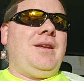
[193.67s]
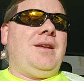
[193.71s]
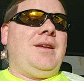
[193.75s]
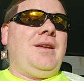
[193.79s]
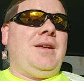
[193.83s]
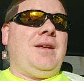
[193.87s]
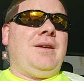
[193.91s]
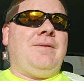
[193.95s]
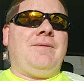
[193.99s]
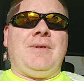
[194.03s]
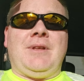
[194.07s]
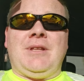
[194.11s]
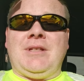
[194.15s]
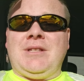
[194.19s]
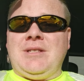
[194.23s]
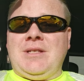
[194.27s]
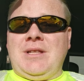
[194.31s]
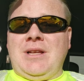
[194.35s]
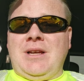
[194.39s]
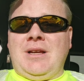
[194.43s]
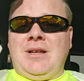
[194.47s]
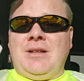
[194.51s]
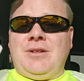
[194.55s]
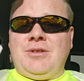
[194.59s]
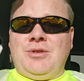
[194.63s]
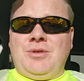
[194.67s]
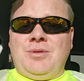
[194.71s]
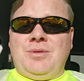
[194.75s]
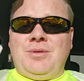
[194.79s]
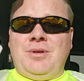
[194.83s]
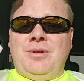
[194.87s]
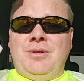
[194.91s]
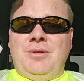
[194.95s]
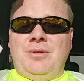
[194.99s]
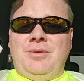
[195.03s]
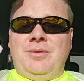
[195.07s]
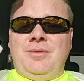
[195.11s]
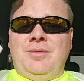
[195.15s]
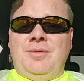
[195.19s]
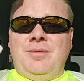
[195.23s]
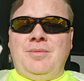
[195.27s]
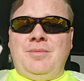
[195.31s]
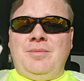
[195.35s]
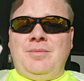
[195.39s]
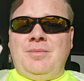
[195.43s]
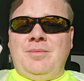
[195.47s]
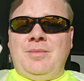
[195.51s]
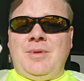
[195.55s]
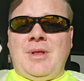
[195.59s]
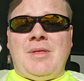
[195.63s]
If it's not true,
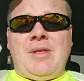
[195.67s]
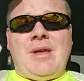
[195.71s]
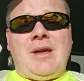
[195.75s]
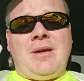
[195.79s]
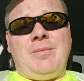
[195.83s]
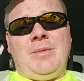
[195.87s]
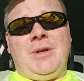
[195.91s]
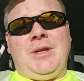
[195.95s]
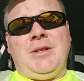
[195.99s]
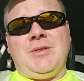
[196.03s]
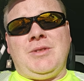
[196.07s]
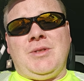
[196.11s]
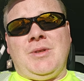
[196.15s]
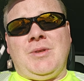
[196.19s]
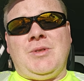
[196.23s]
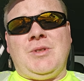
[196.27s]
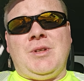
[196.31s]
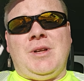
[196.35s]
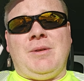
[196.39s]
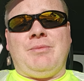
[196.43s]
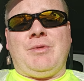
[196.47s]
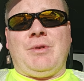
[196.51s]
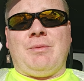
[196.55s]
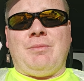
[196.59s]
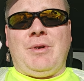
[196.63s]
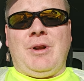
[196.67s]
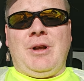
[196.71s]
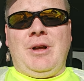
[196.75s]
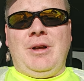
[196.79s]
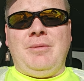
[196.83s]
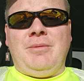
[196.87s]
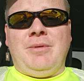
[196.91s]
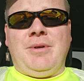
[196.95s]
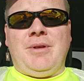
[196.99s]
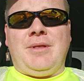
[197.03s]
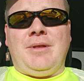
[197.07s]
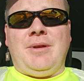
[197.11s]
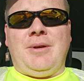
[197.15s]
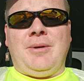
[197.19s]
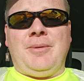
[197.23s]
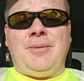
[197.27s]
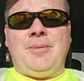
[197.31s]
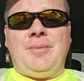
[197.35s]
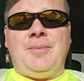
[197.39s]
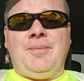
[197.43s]
then that means there's something wrong with you.